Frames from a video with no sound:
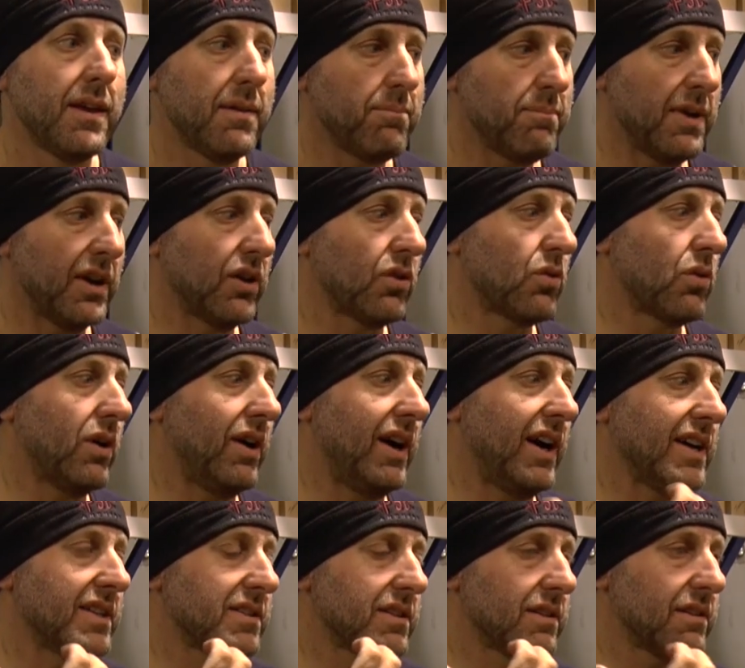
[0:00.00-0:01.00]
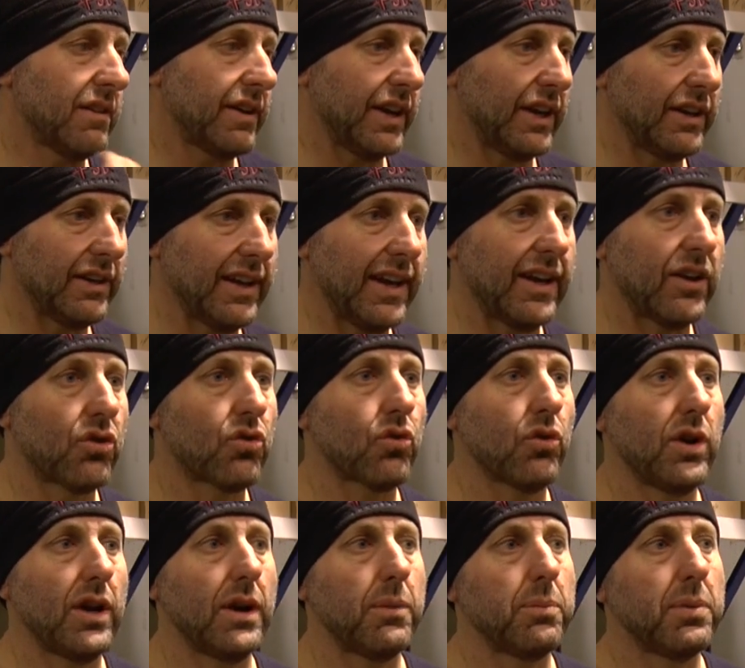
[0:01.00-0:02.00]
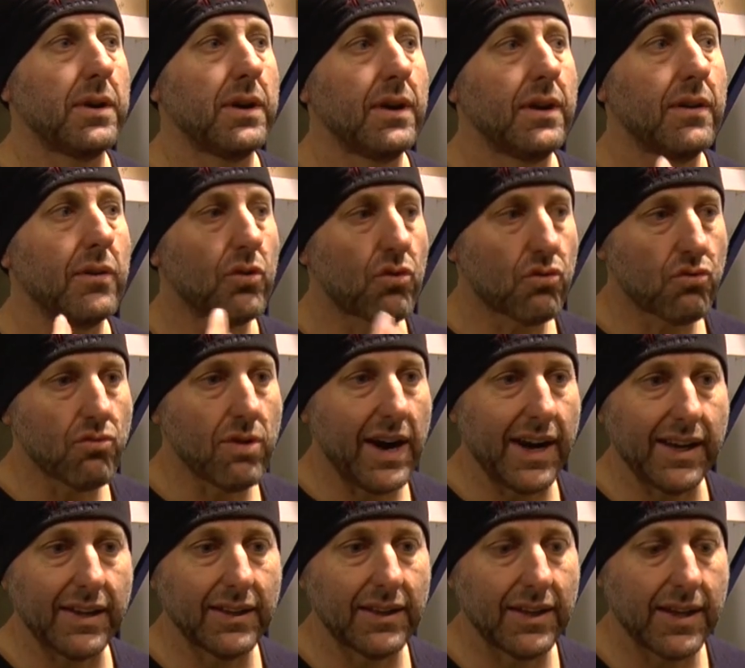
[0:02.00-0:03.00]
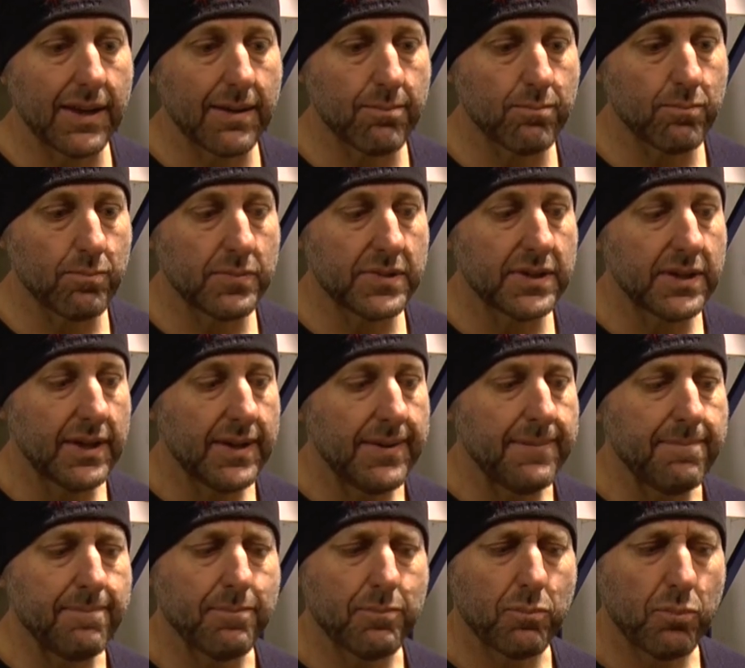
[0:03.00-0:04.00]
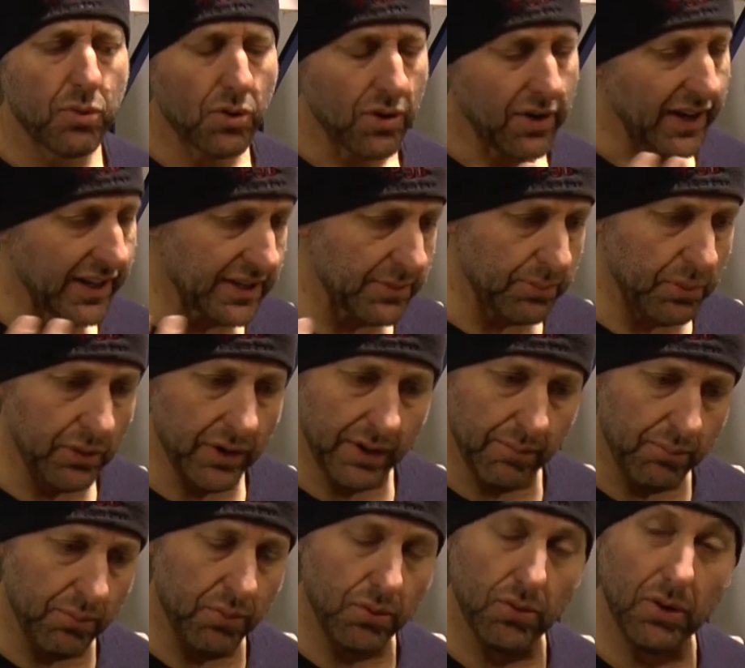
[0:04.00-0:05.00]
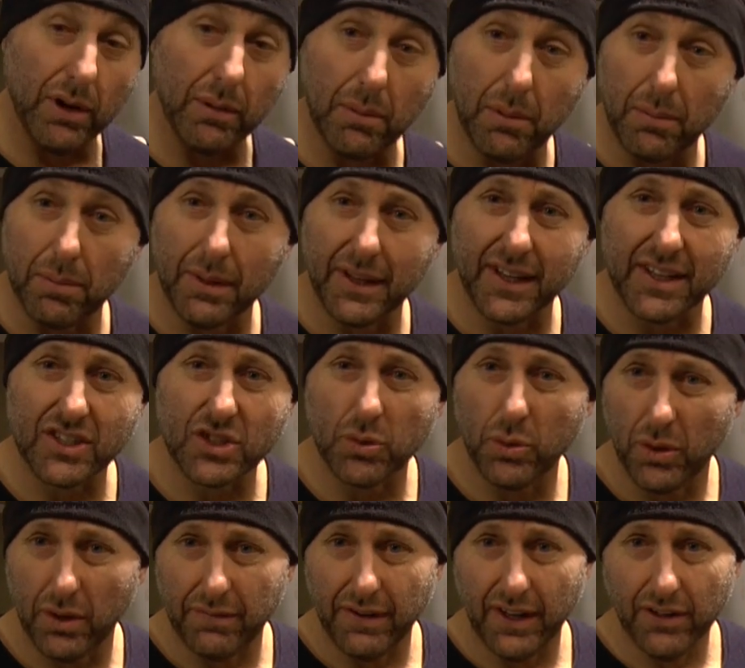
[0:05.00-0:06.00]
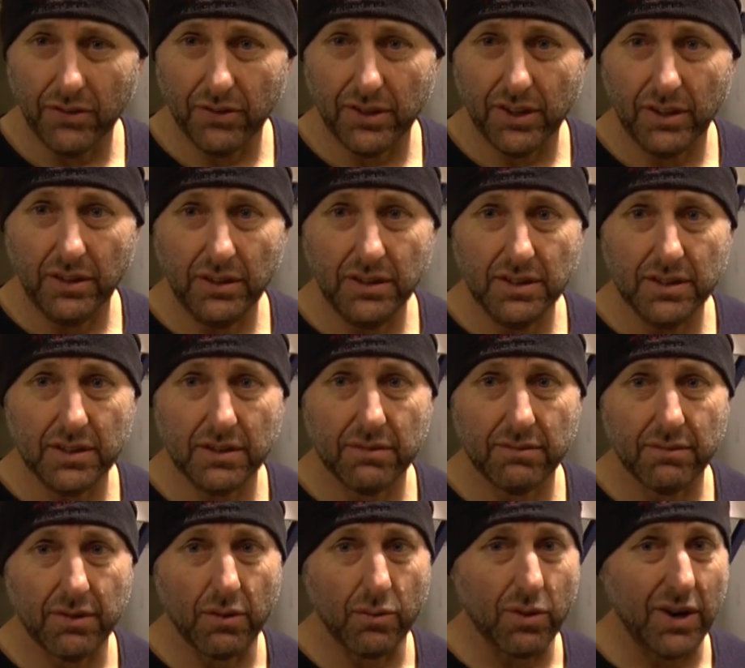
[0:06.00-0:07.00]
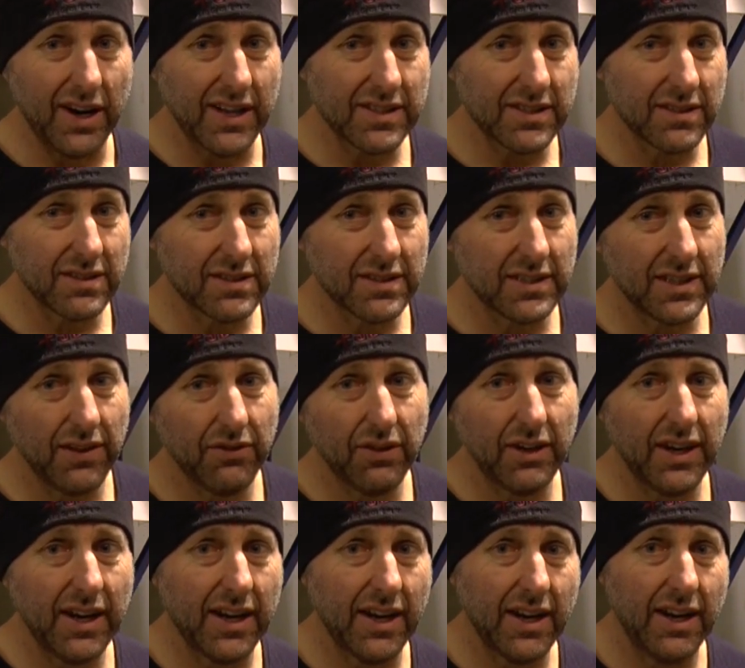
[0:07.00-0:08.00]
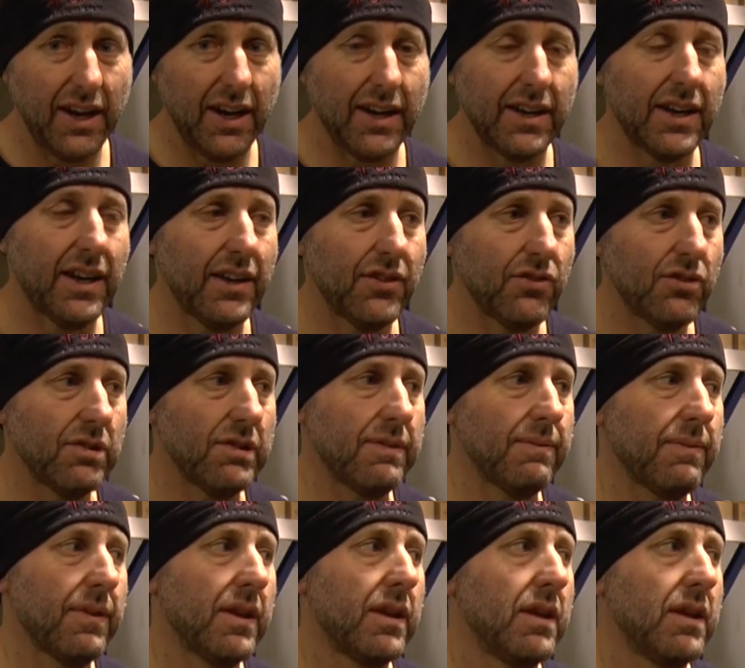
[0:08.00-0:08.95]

Metal riser, a unique grip, great limbs, price point probably $1,200. The risers $700-$800.